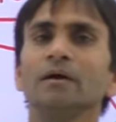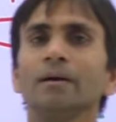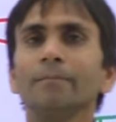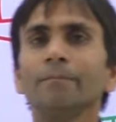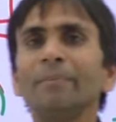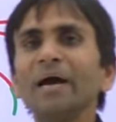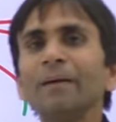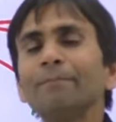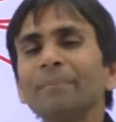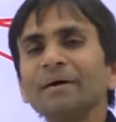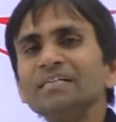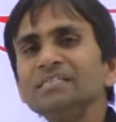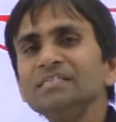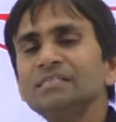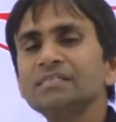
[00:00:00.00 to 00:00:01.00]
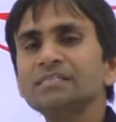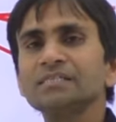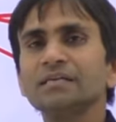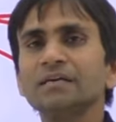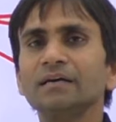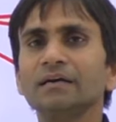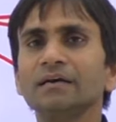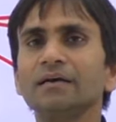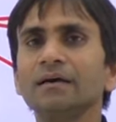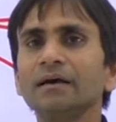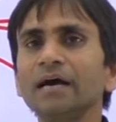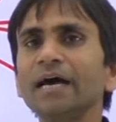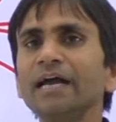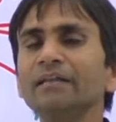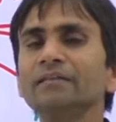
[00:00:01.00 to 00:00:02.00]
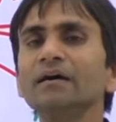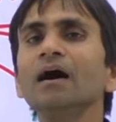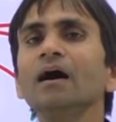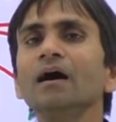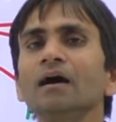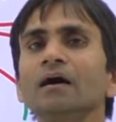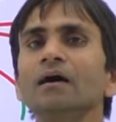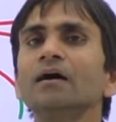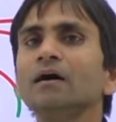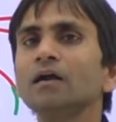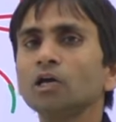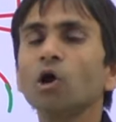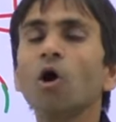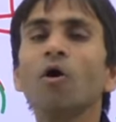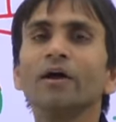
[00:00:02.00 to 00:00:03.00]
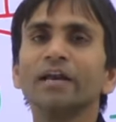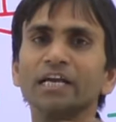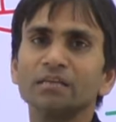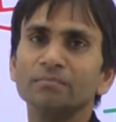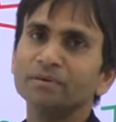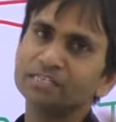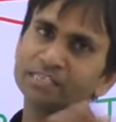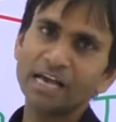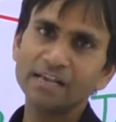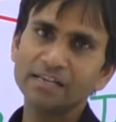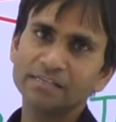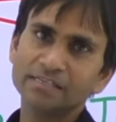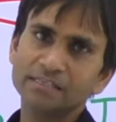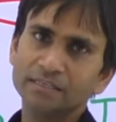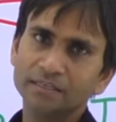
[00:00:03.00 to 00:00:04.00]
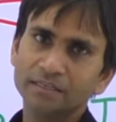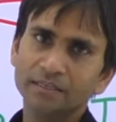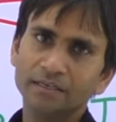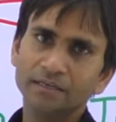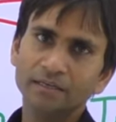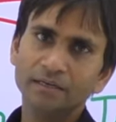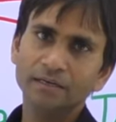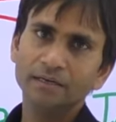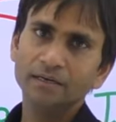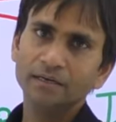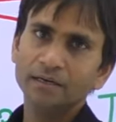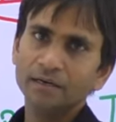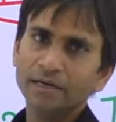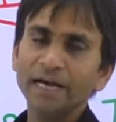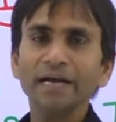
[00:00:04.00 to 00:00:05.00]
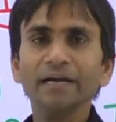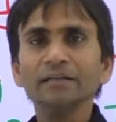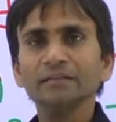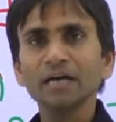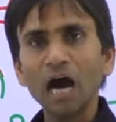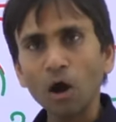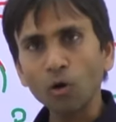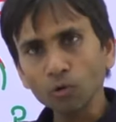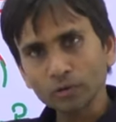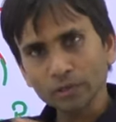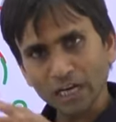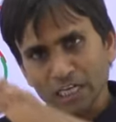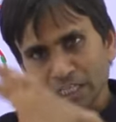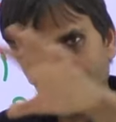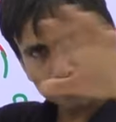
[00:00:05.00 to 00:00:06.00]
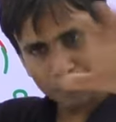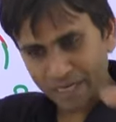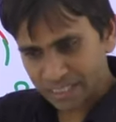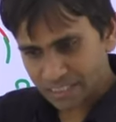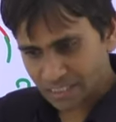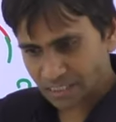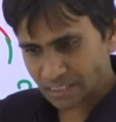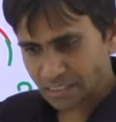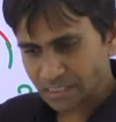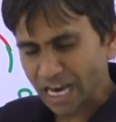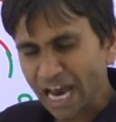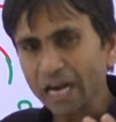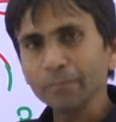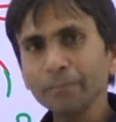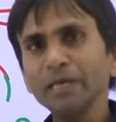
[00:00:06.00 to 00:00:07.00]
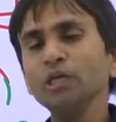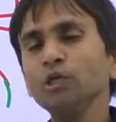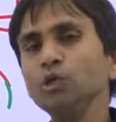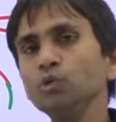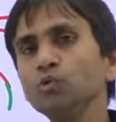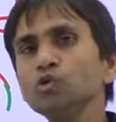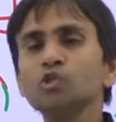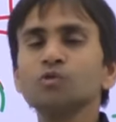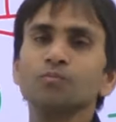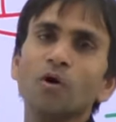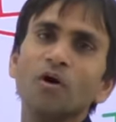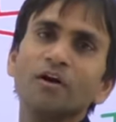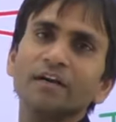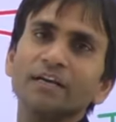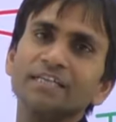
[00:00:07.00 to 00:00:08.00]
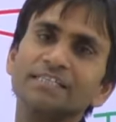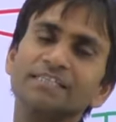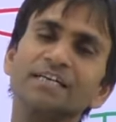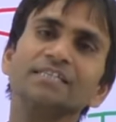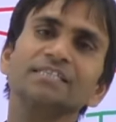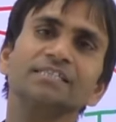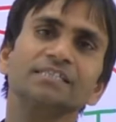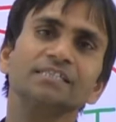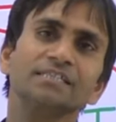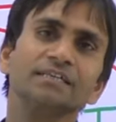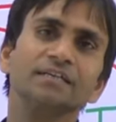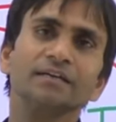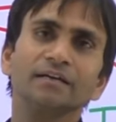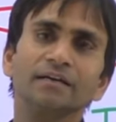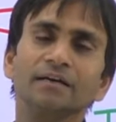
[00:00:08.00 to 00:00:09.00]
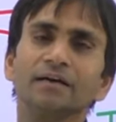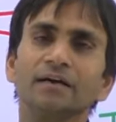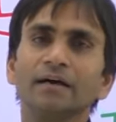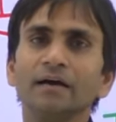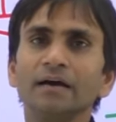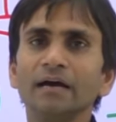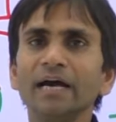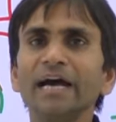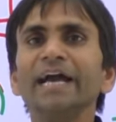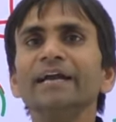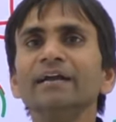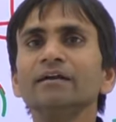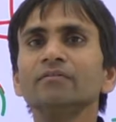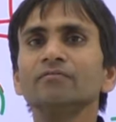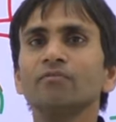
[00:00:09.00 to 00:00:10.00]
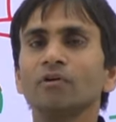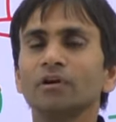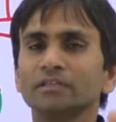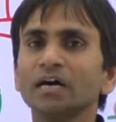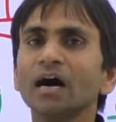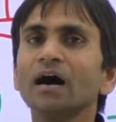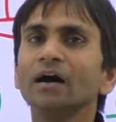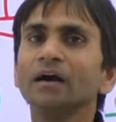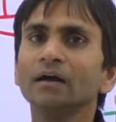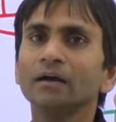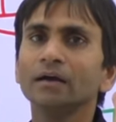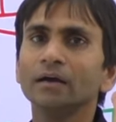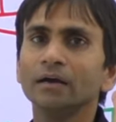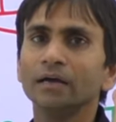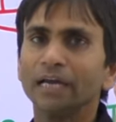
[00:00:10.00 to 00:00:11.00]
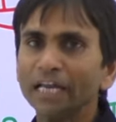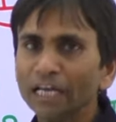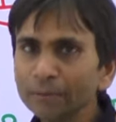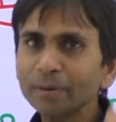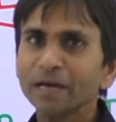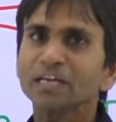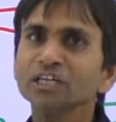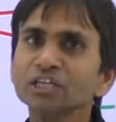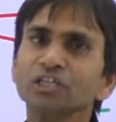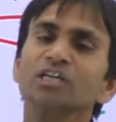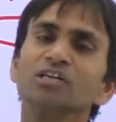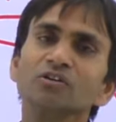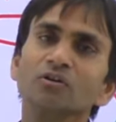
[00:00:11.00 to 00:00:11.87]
weapons, and the long range missiles. And the outer space can be used for research and for the invention